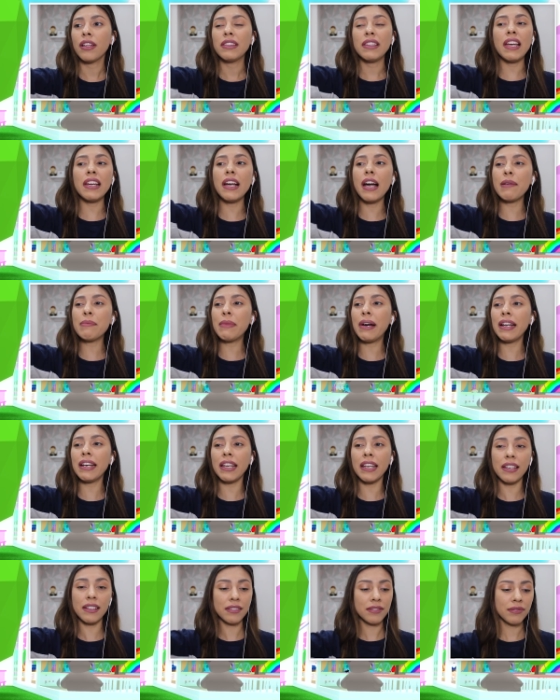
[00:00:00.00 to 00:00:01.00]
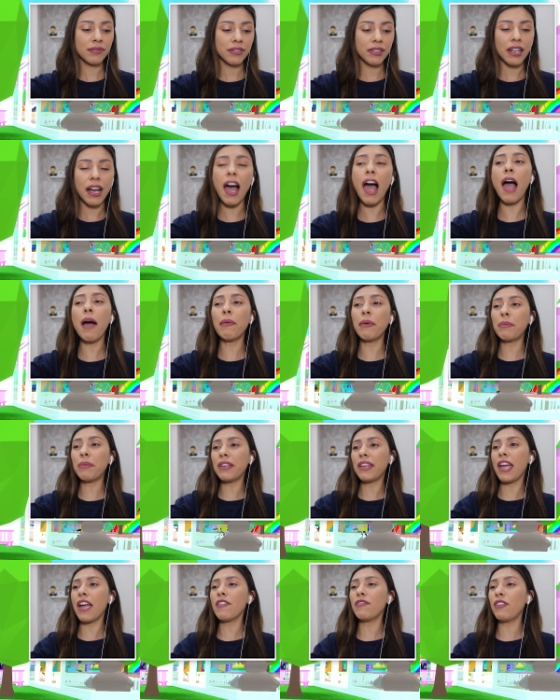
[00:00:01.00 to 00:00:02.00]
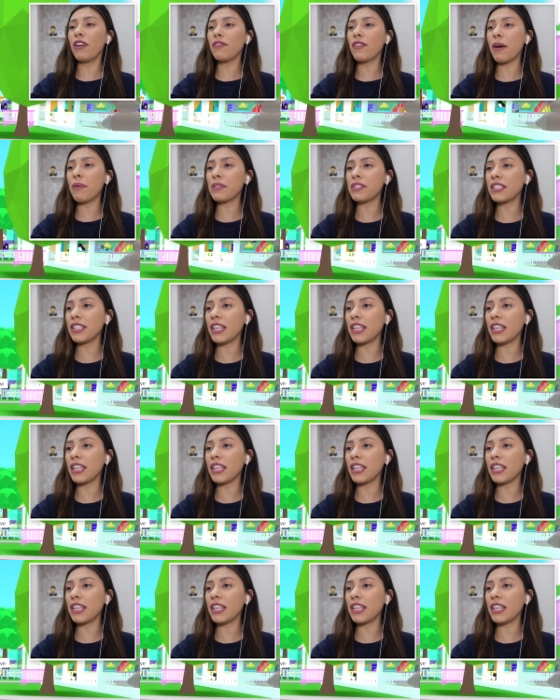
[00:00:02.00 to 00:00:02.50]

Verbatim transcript: They got money. I would be careful if I was